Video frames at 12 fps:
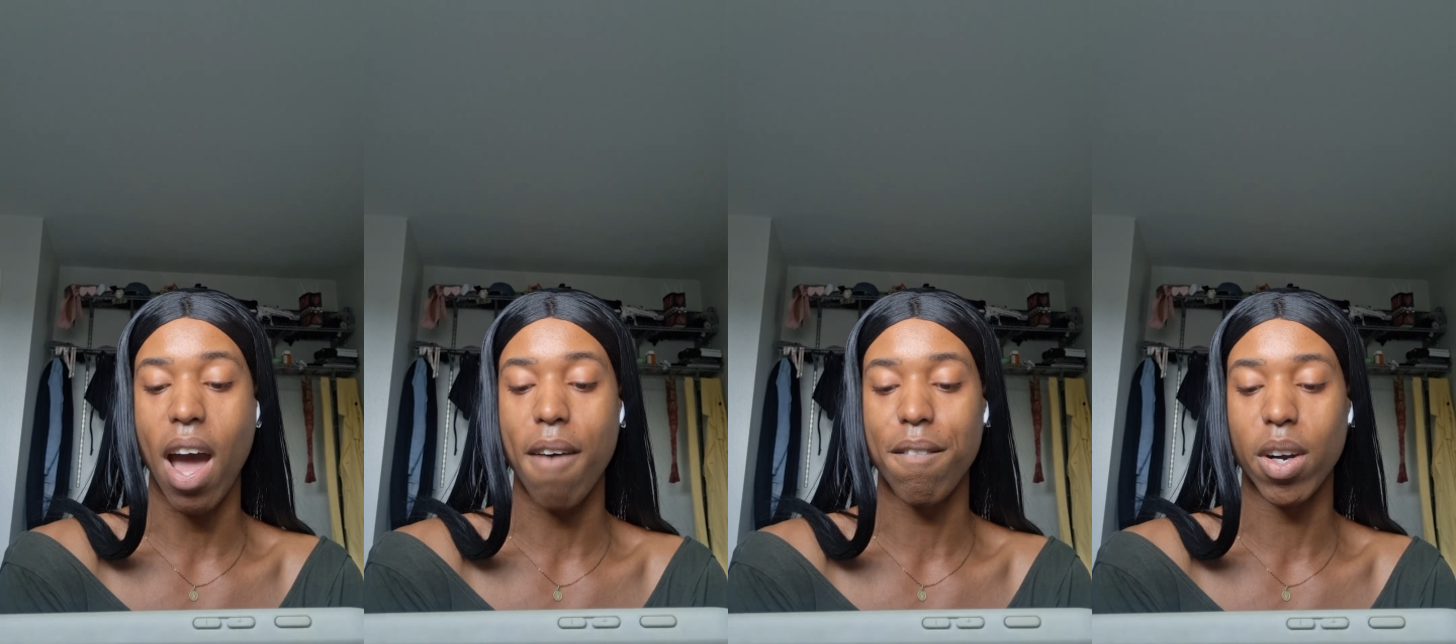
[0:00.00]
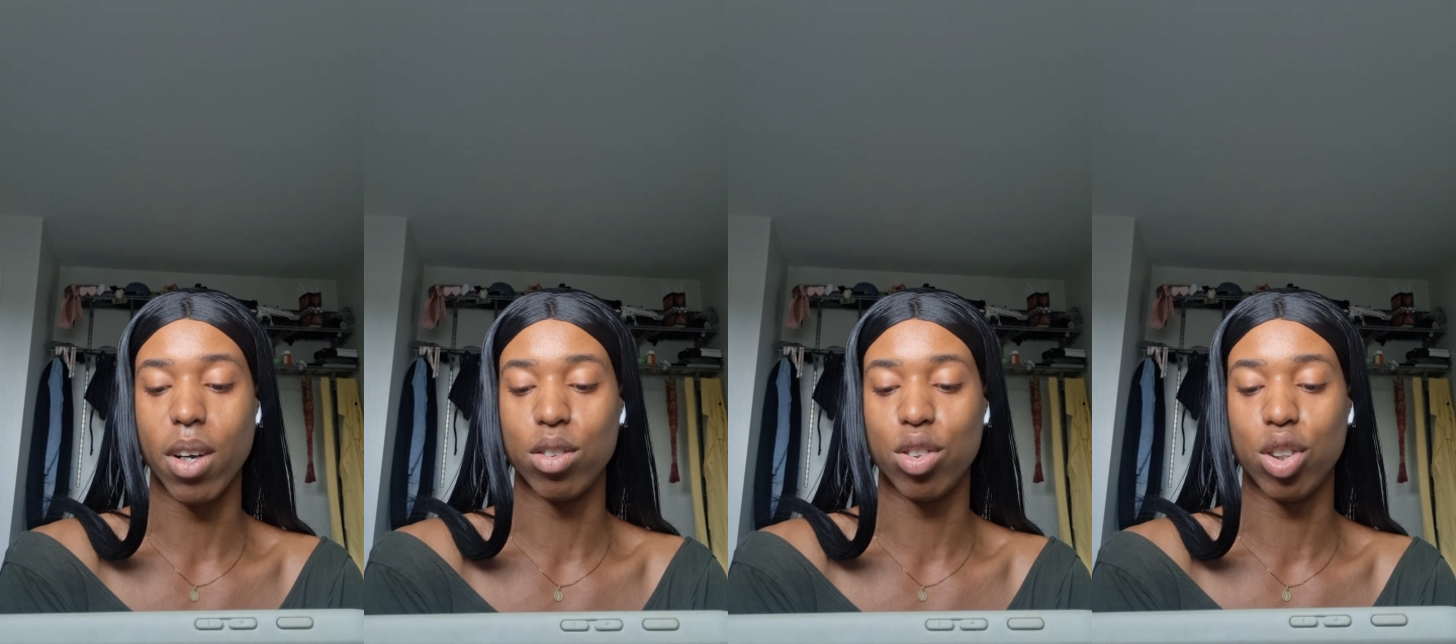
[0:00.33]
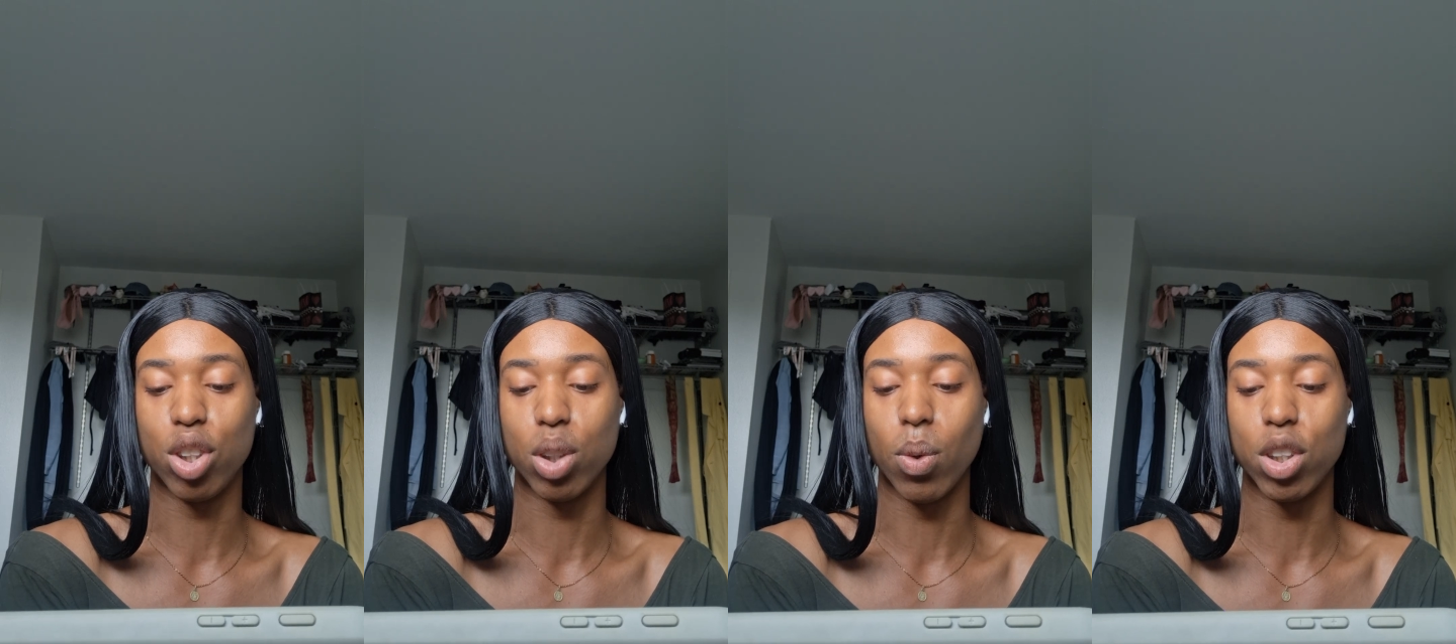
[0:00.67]
efforts
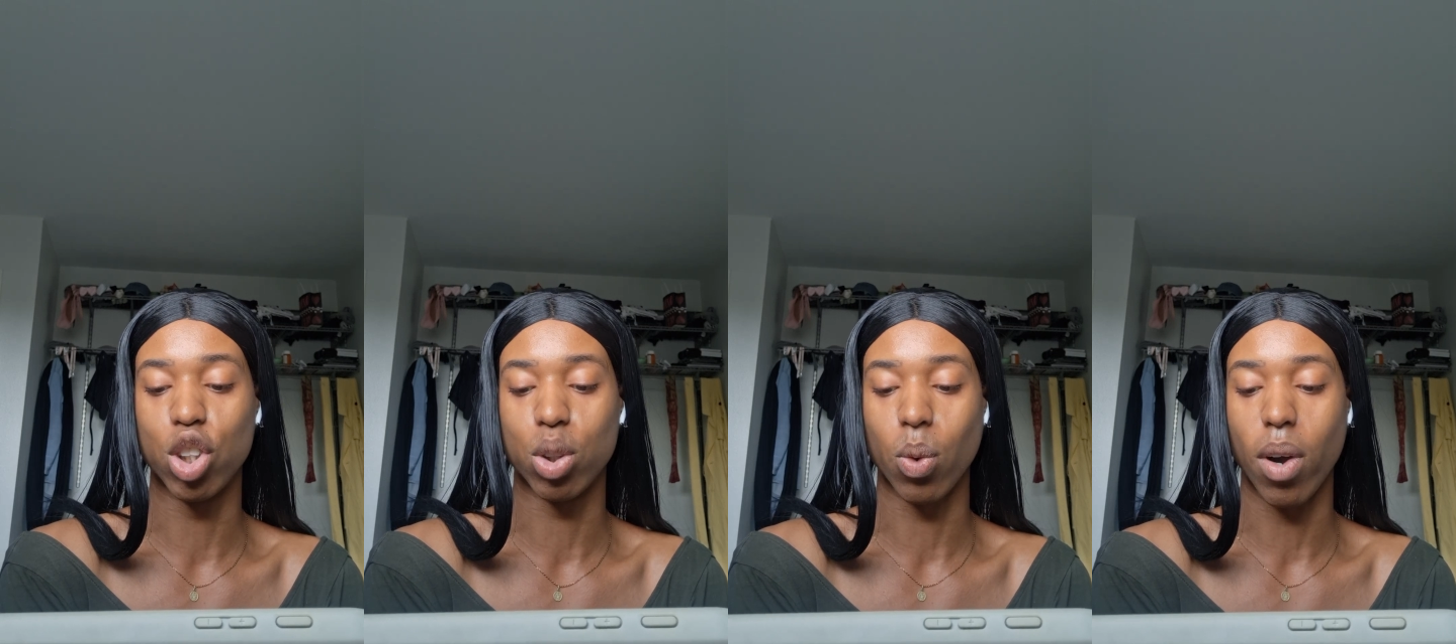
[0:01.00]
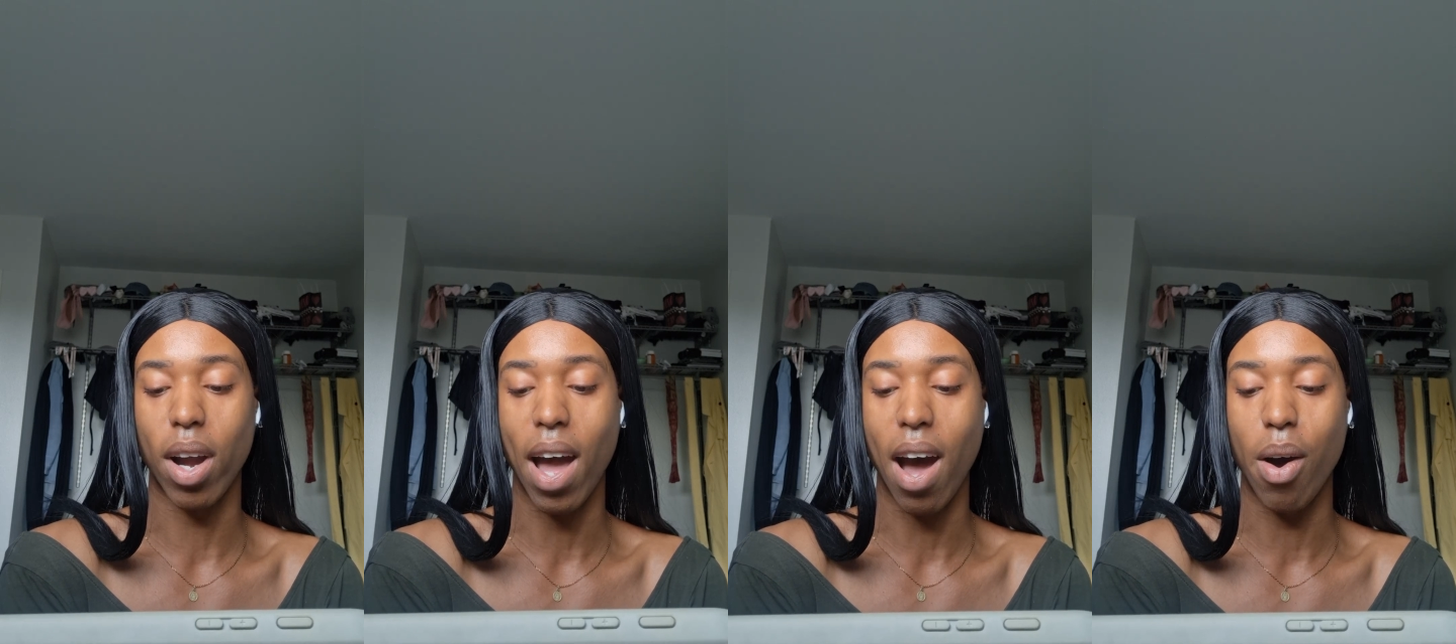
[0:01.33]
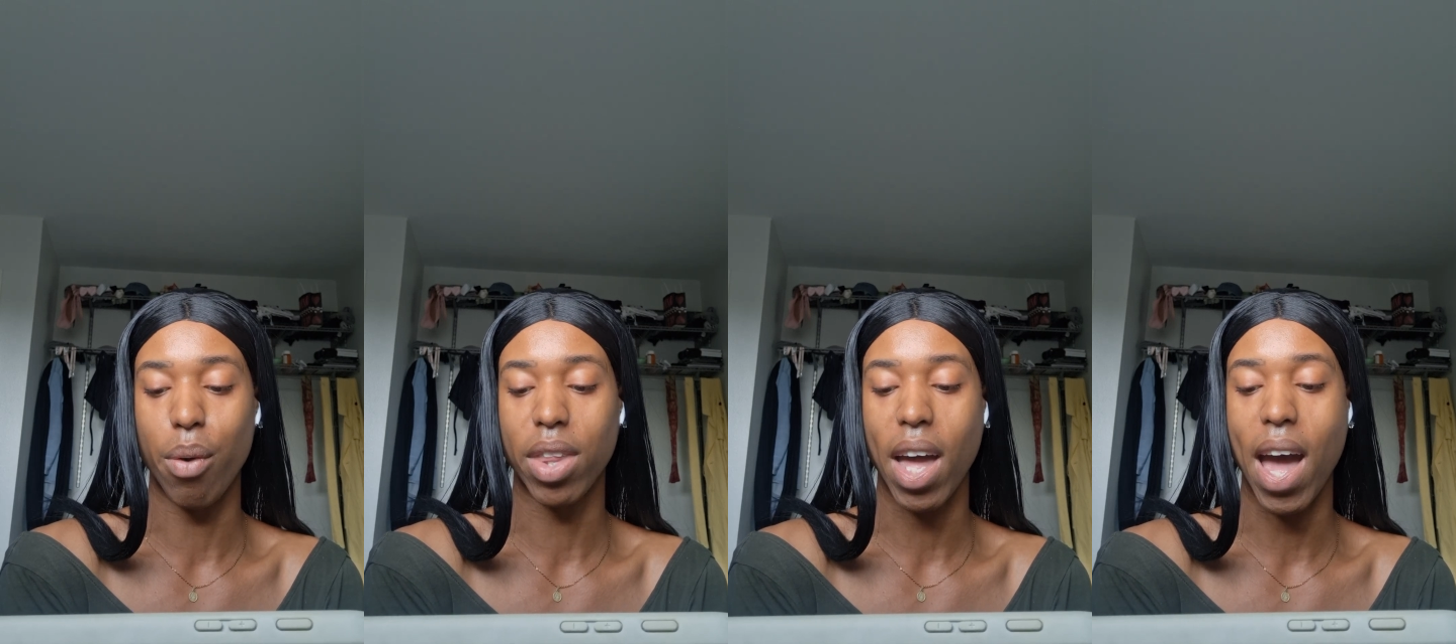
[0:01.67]
to assure health